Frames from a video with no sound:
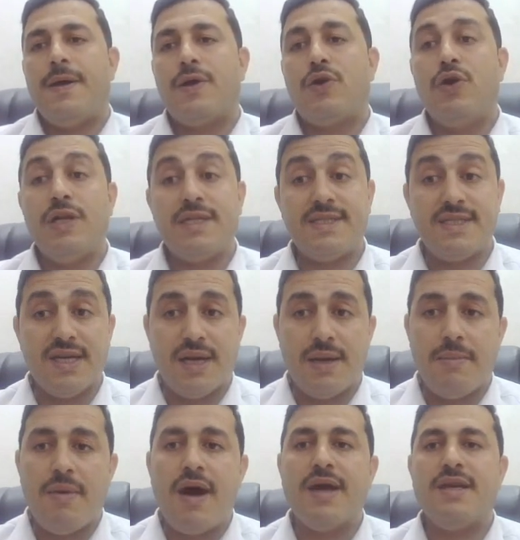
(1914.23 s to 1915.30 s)

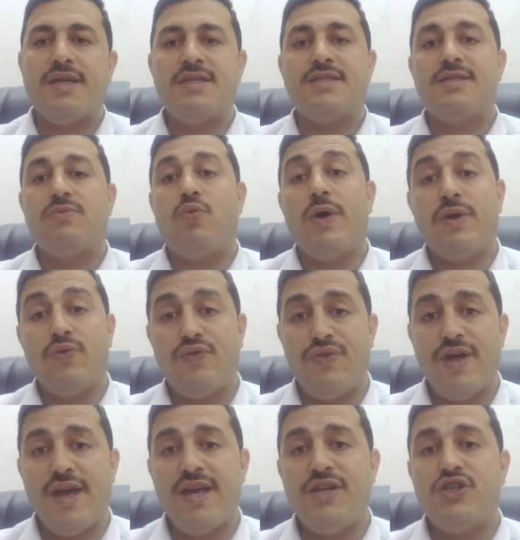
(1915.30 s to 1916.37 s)
cholestyramine is the one of
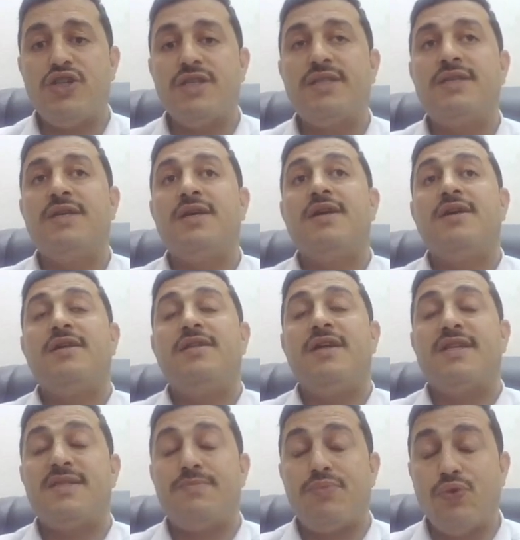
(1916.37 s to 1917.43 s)
the agent
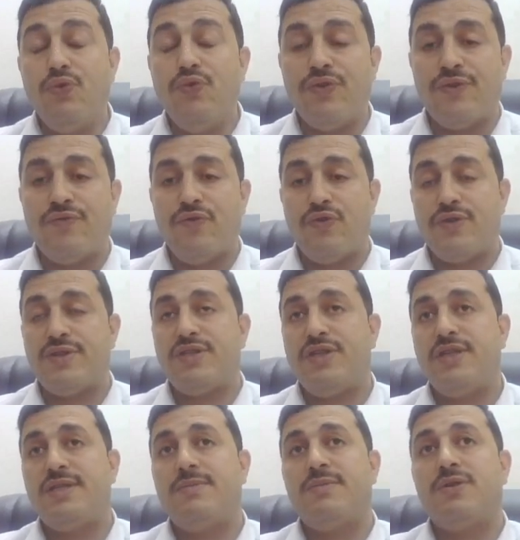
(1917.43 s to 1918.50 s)
that's proven for
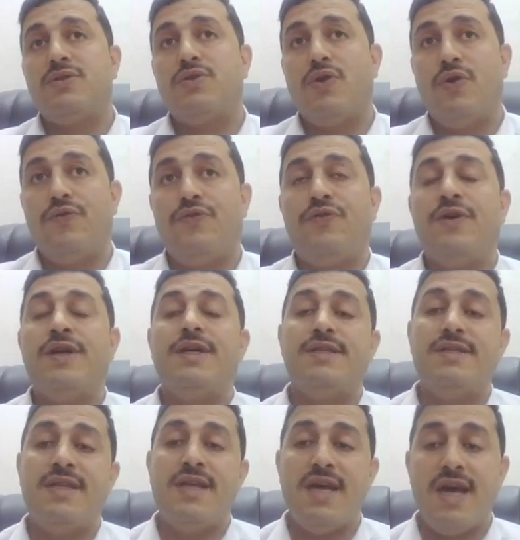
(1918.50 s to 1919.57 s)
treatment of
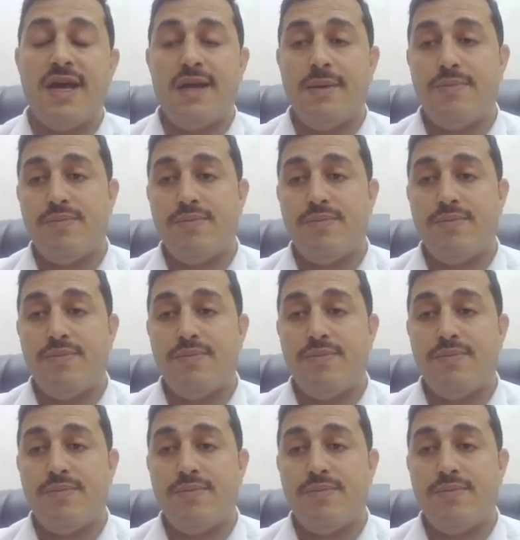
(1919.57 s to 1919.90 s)
diarrhea